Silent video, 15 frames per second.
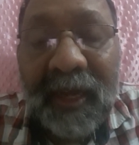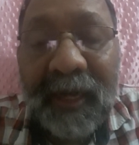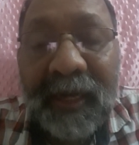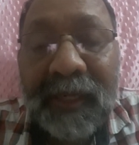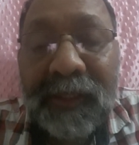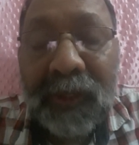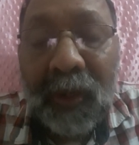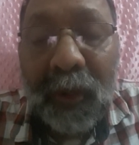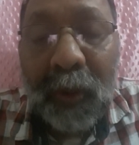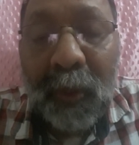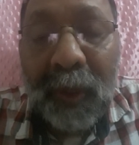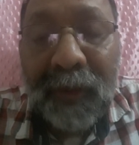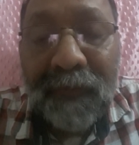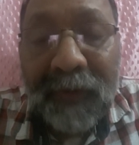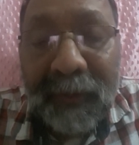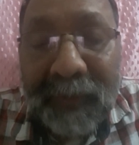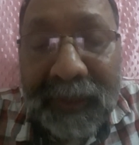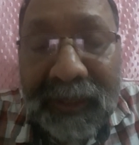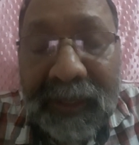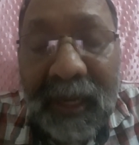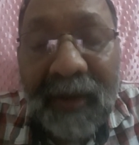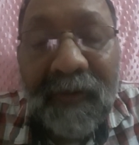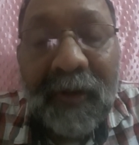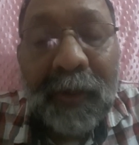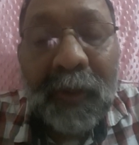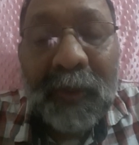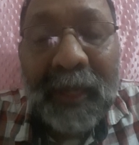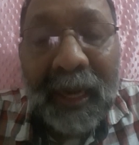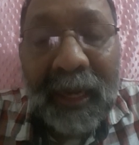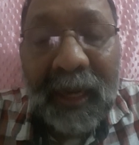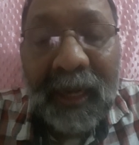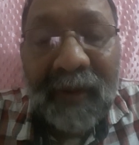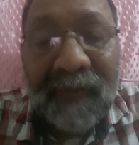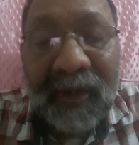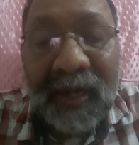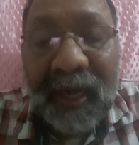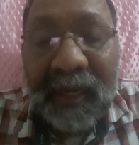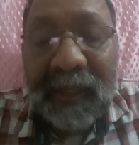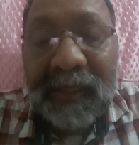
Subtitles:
It is not going from this level to that level.